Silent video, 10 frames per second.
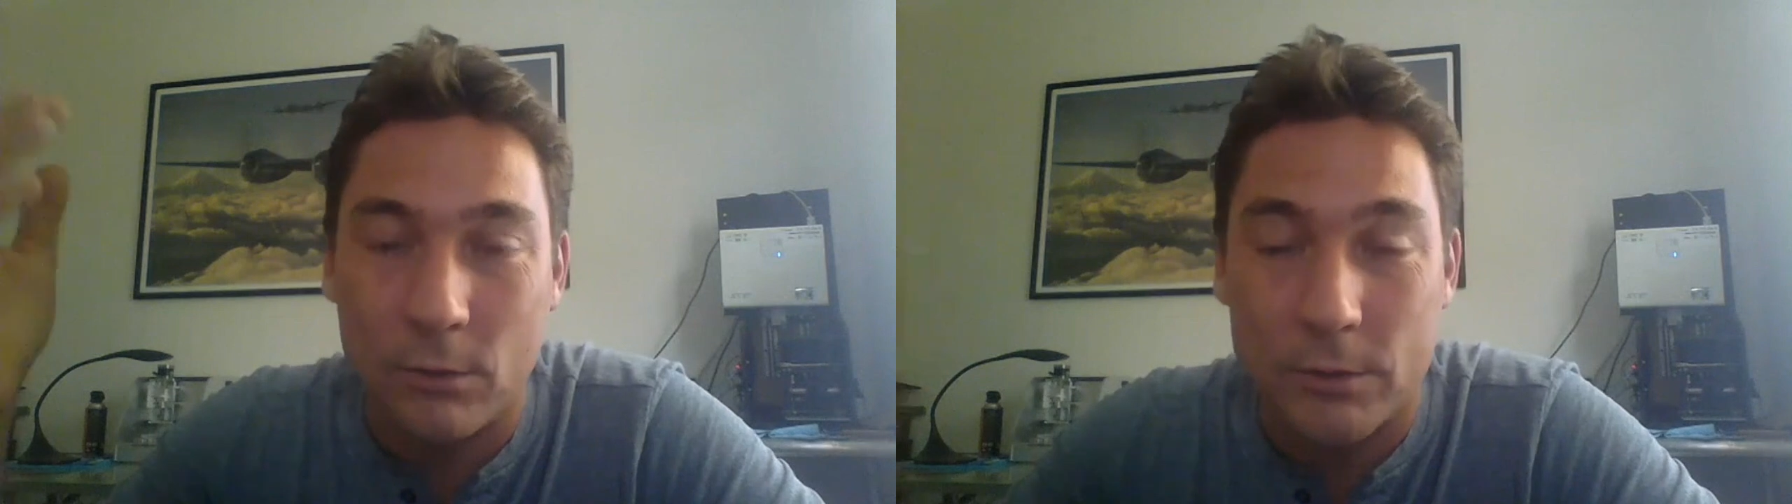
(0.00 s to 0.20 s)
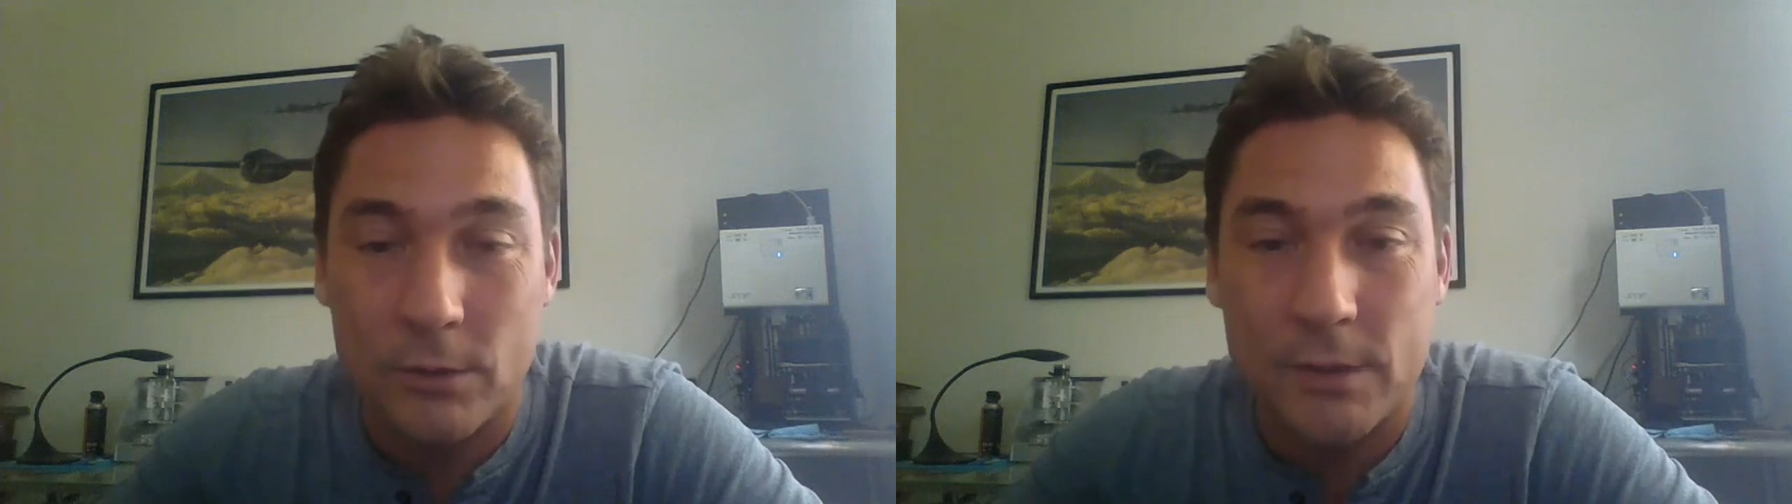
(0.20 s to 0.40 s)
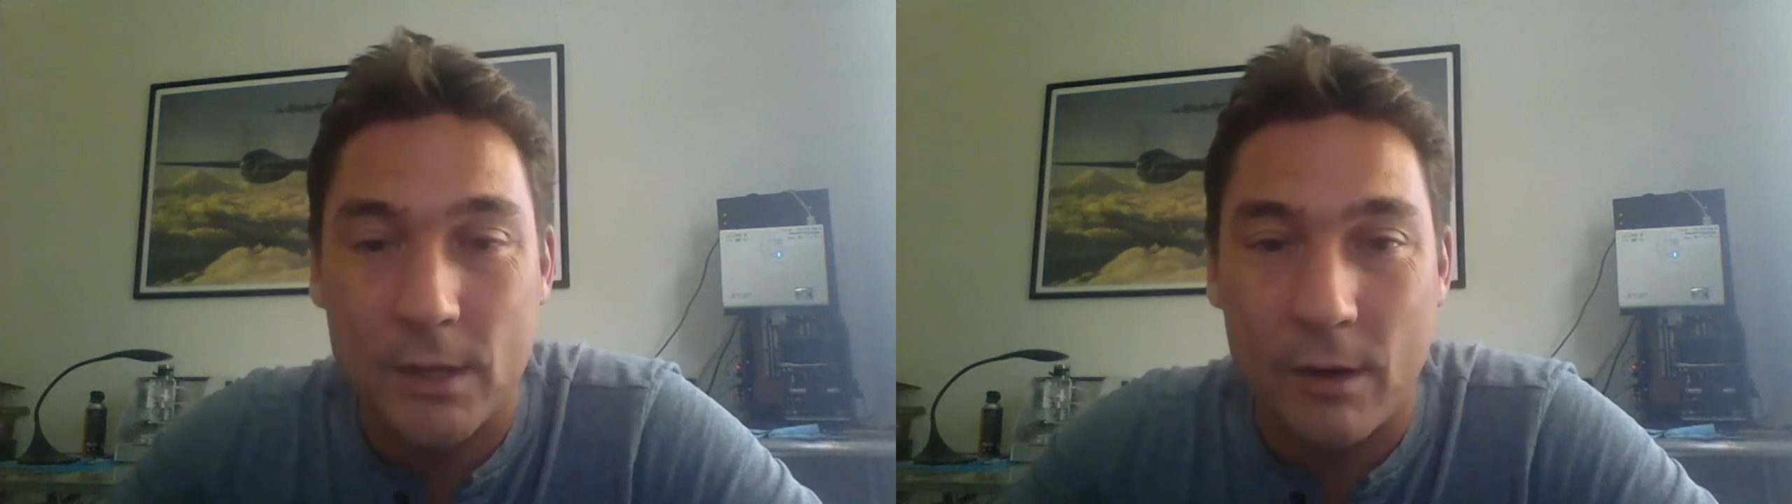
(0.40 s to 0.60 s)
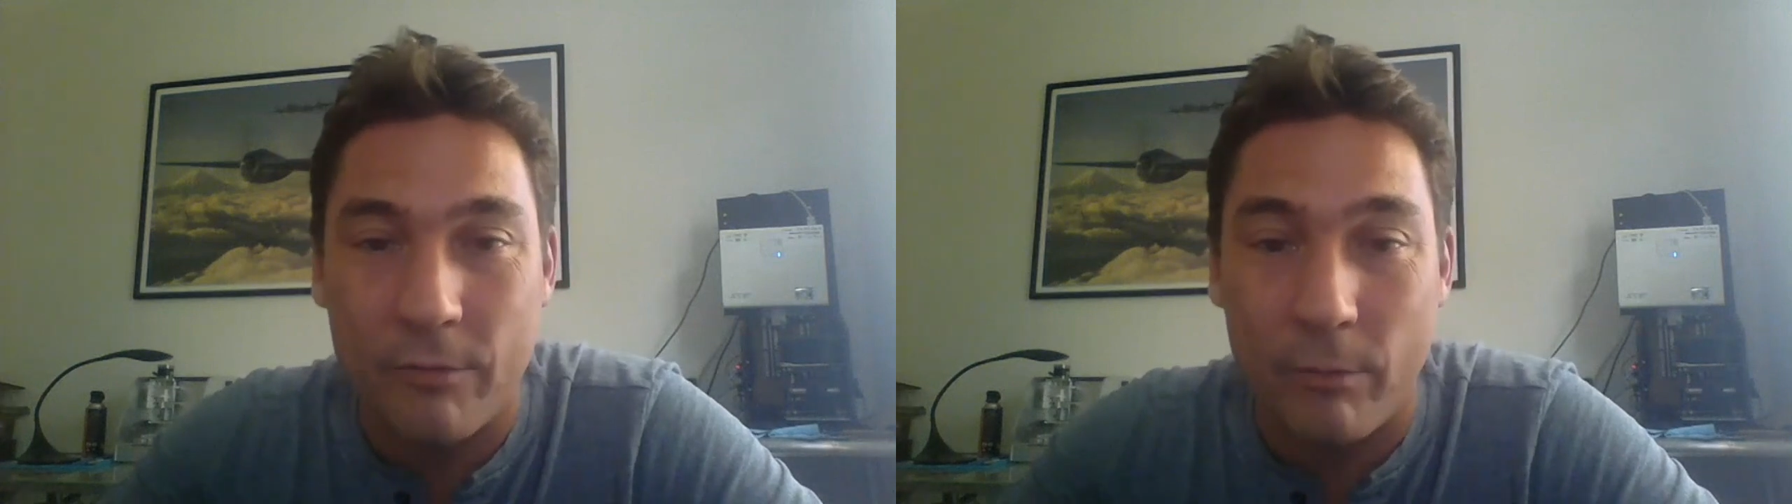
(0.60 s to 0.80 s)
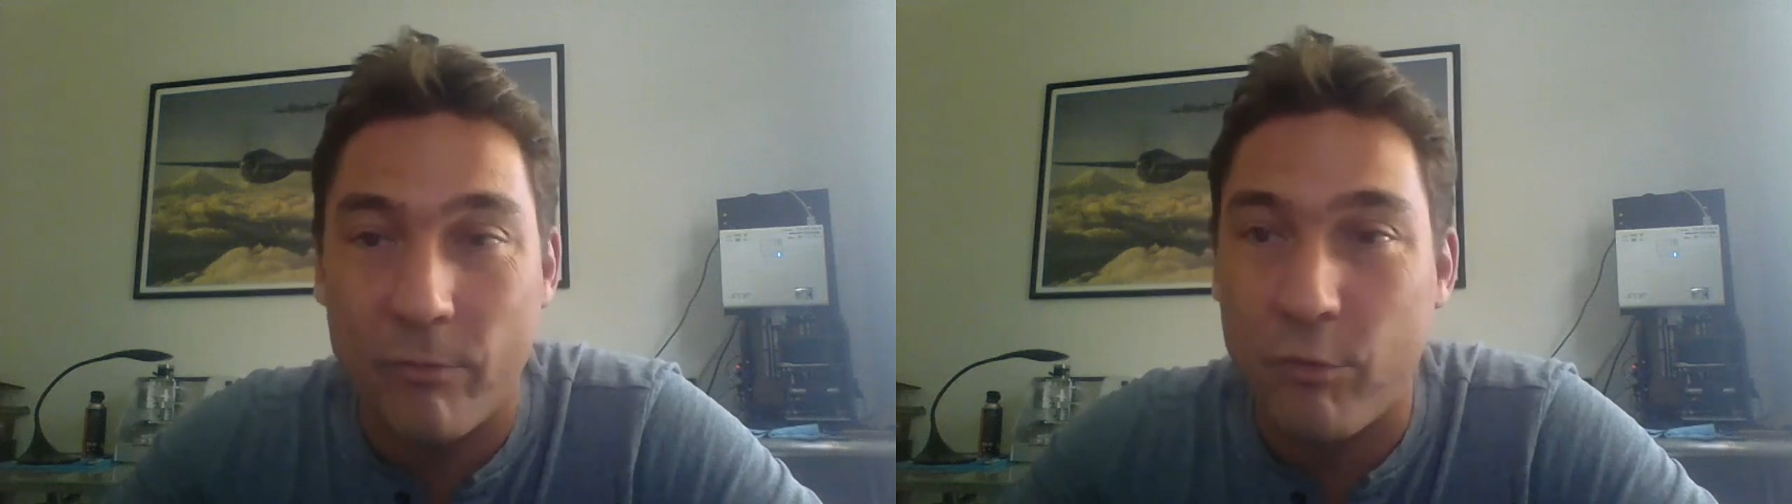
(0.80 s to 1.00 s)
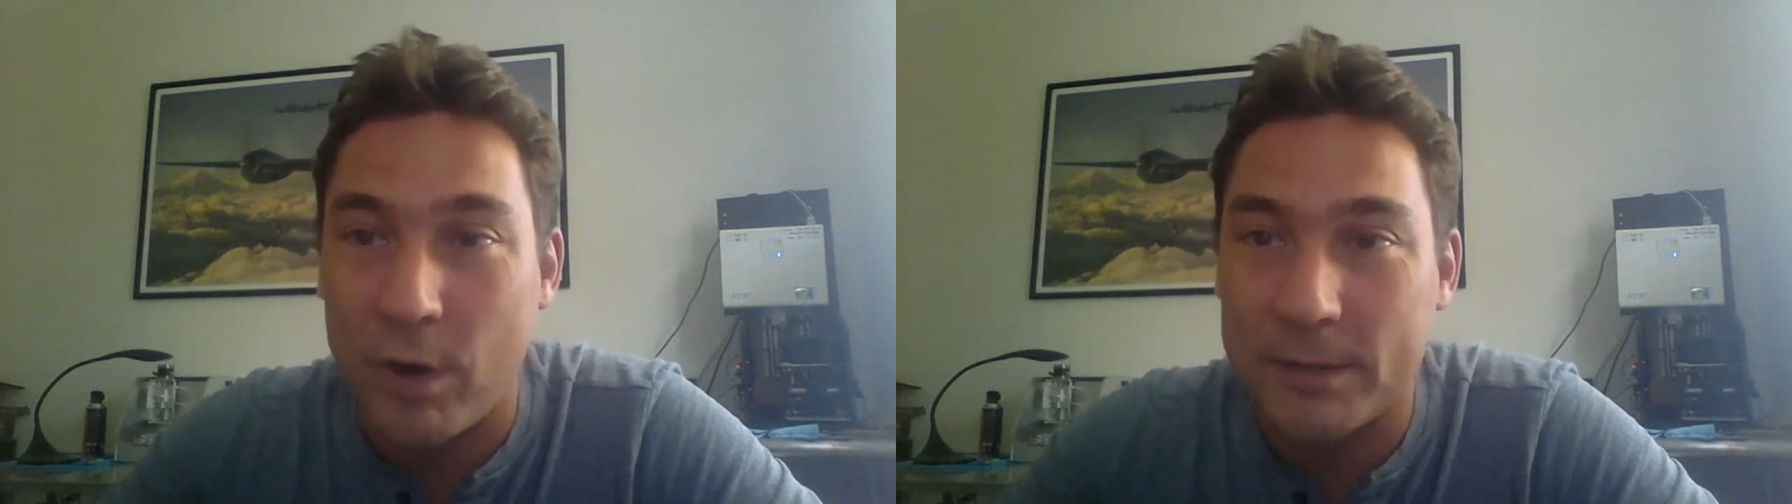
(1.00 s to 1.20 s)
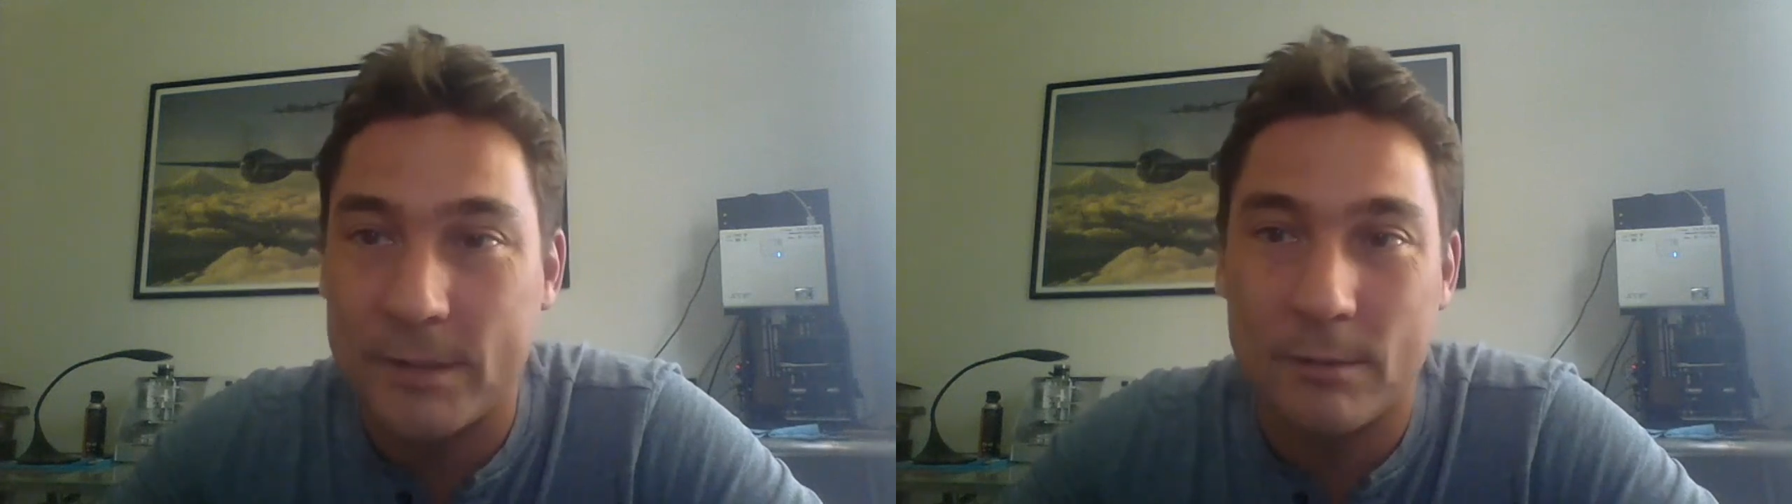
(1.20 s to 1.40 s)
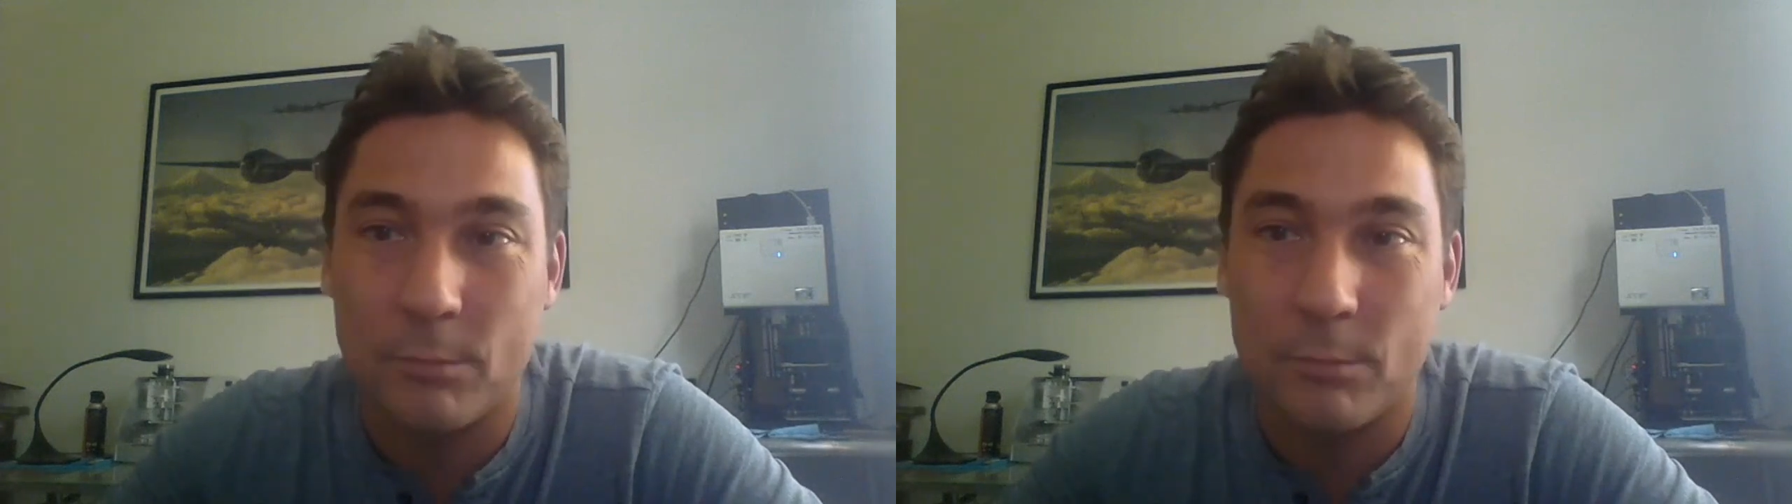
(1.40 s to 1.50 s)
others they are from France,